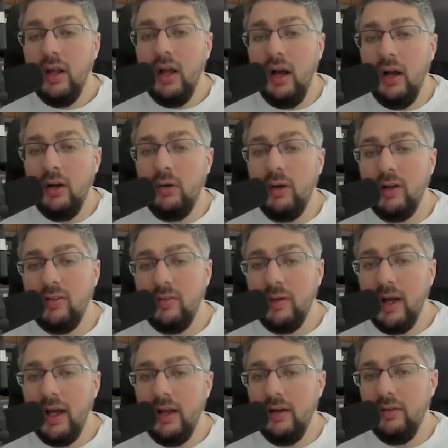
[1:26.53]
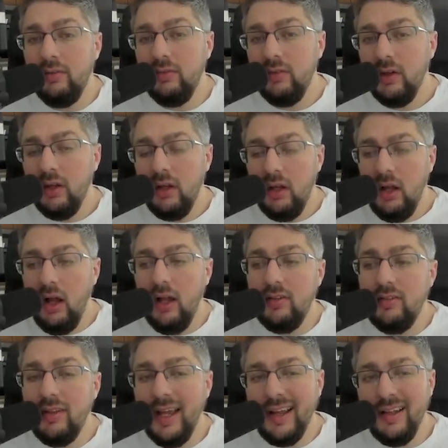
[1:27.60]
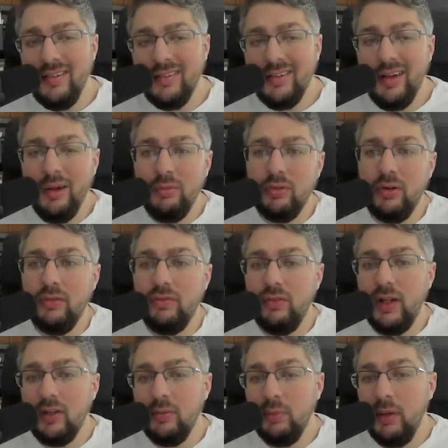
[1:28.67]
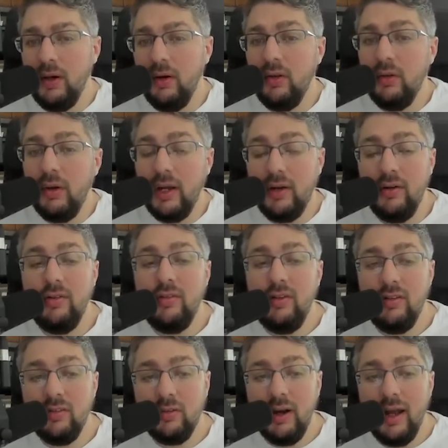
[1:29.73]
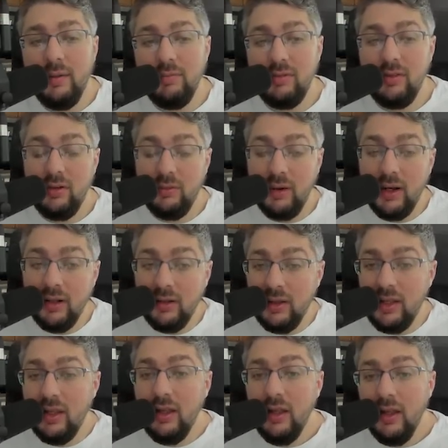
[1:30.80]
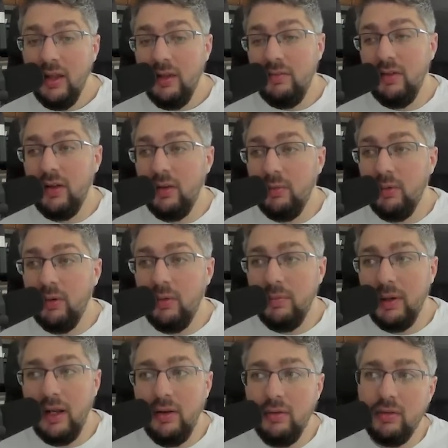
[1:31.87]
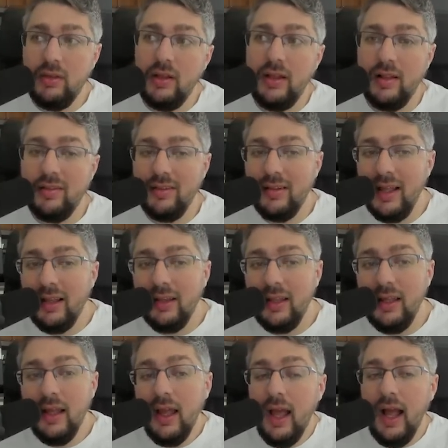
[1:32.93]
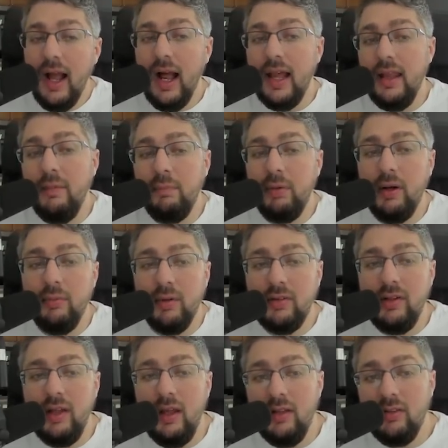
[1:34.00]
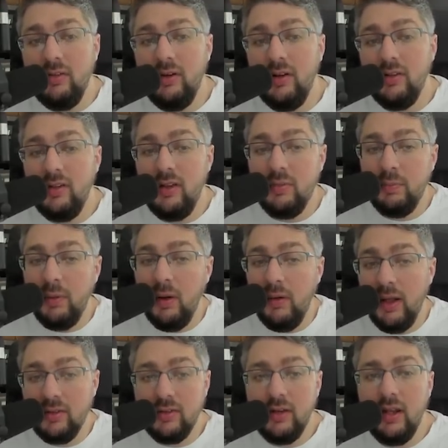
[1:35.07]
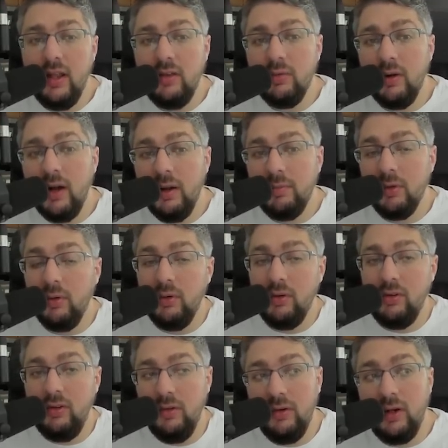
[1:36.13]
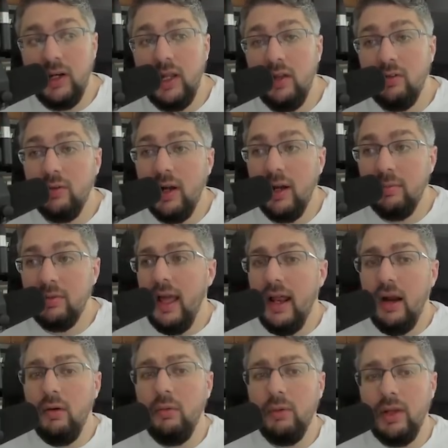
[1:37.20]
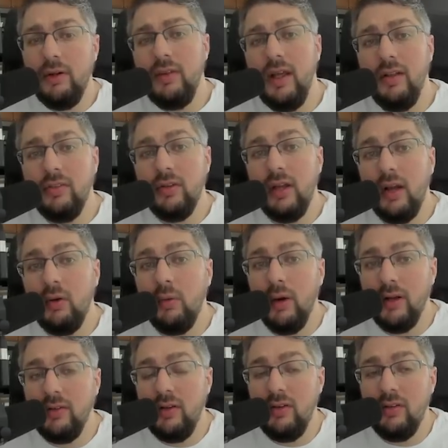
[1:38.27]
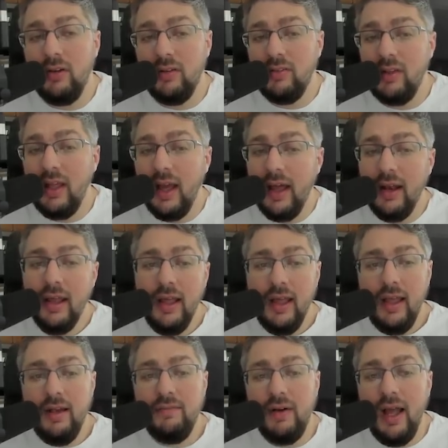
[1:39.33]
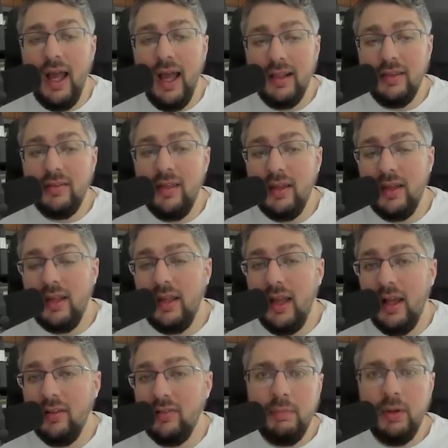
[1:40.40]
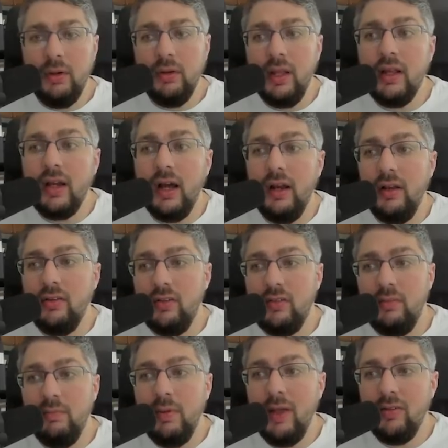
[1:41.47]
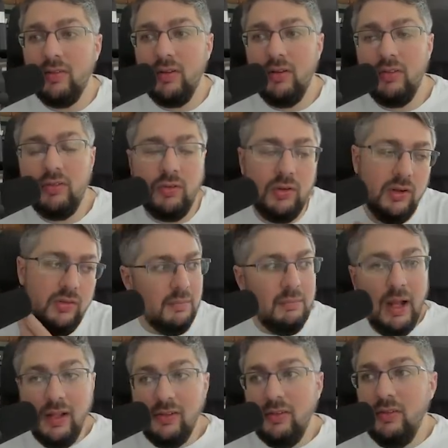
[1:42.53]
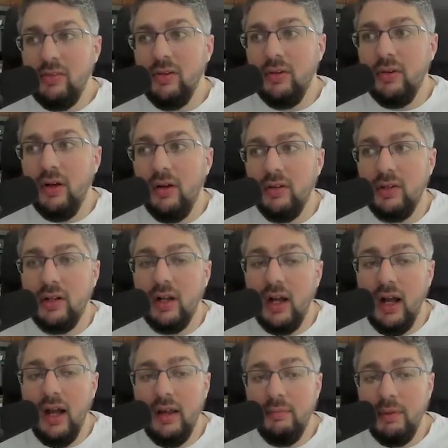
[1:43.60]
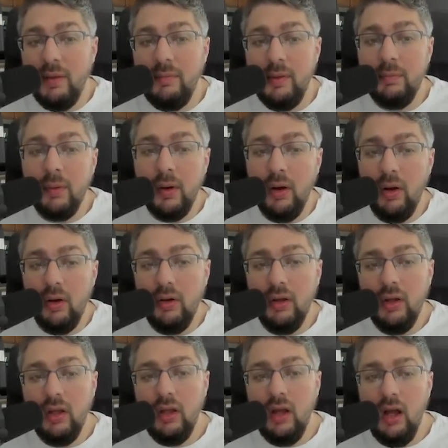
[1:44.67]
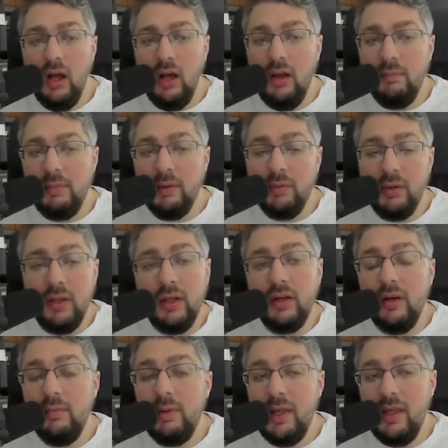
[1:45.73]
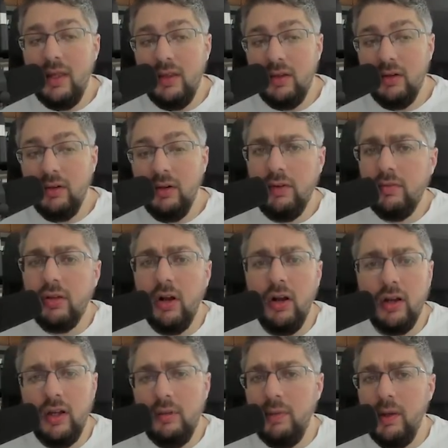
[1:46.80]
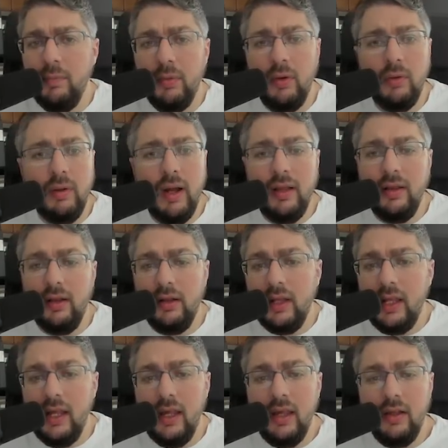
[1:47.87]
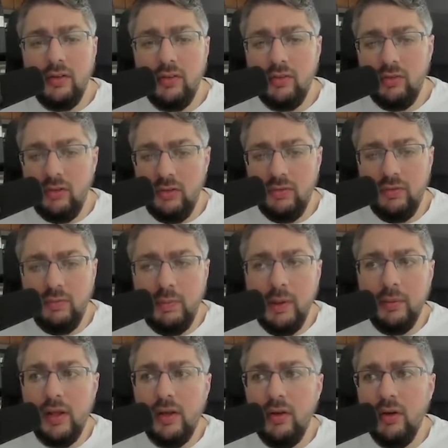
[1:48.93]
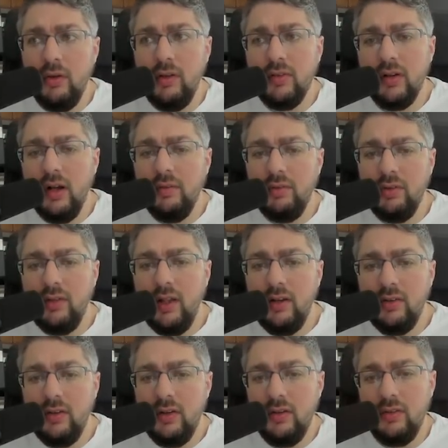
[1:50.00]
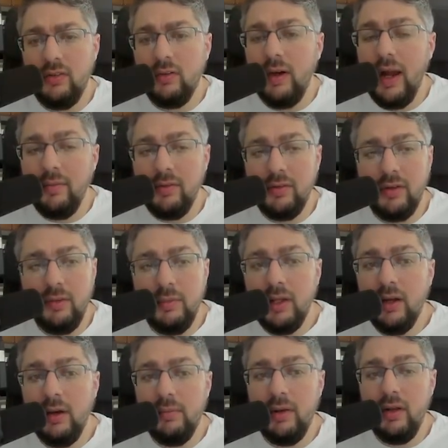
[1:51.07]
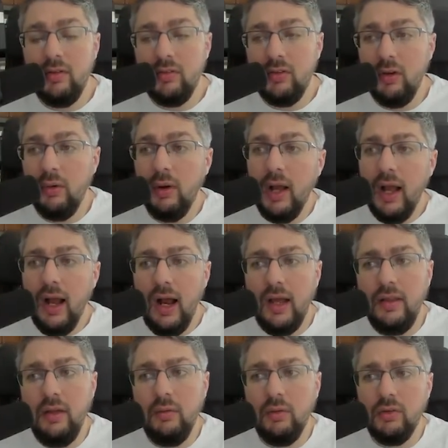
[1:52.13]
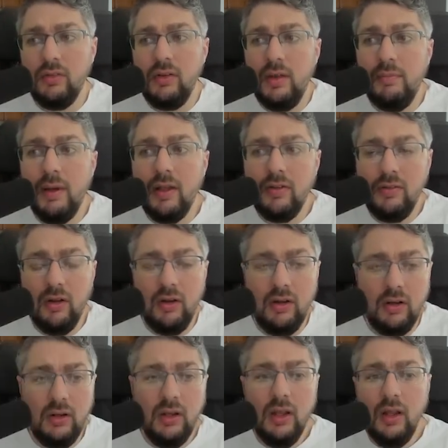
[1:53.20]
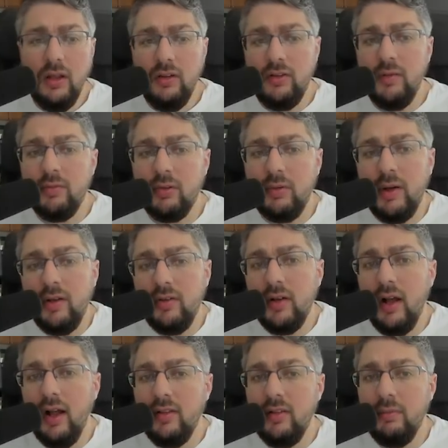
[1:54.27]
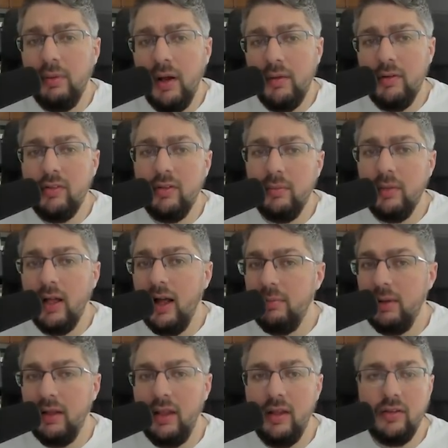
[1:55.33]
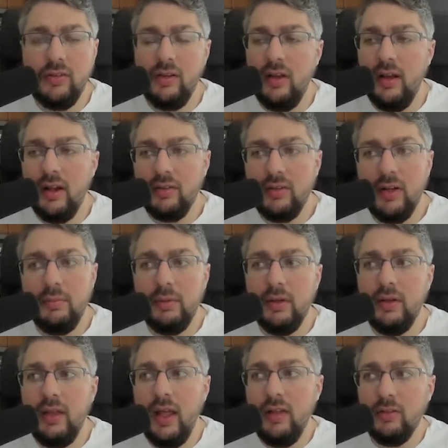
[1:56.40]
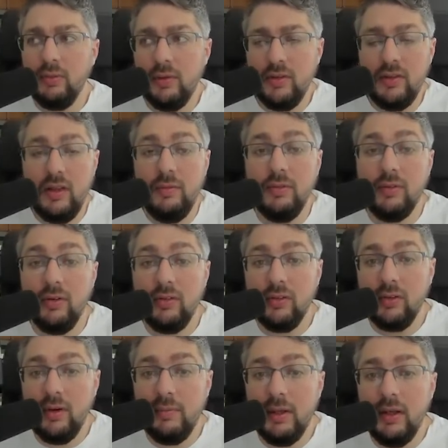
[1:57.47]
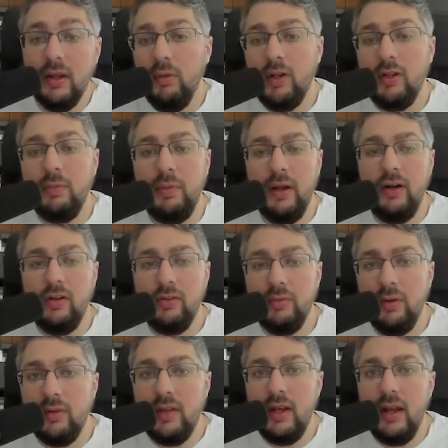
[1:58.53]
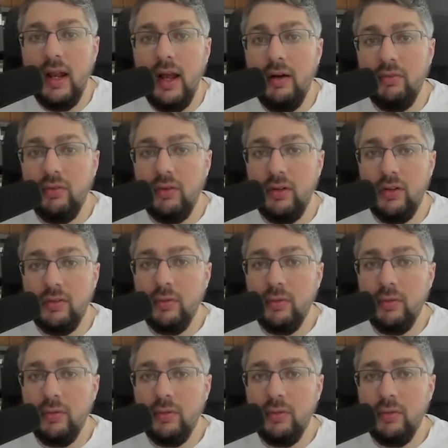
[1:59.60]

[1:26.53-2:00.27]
aggressive kind of a second sub sort of flex player, although I could see Scraps theoretically fill that role, but I don't think that's likely. I think pretty much the answer is Paul X going to get dropped or is Zero going to get dropped? And I don't really have the answer to that question just yet. If I had to take a guess, purely kind of just based on sort of my institutional knowledge of COD, it might be Paul, but it really could be either. From talking to people around the league and just sort of people that know these conversations, Scraps is going to be coming in. So I think we'll see based on some screenshots and probably some lobby leaks in the next couple of days once teams start scrimming, which players rotated out for this